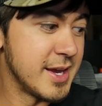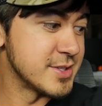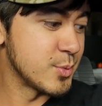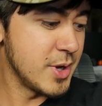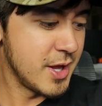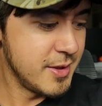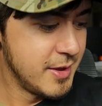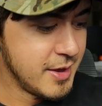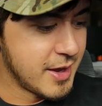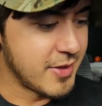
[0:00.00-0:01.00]
as well.
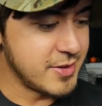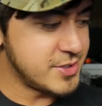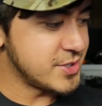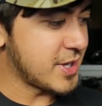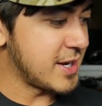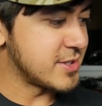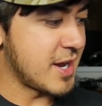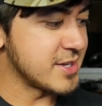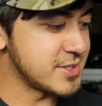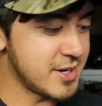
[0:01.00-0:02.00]
And let's just kind of
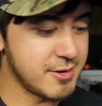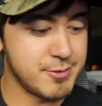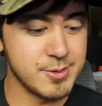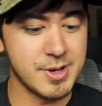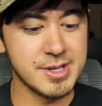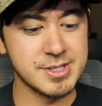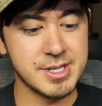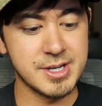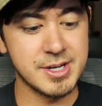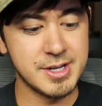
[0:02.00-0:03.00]
toss it on a few guns
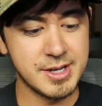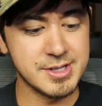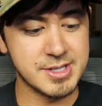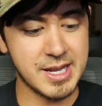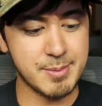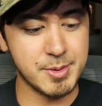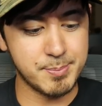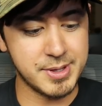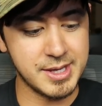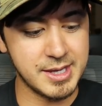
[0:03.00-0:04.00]
here. Here's an
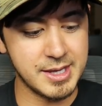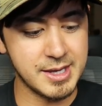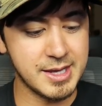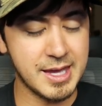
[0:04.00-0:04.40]
M&P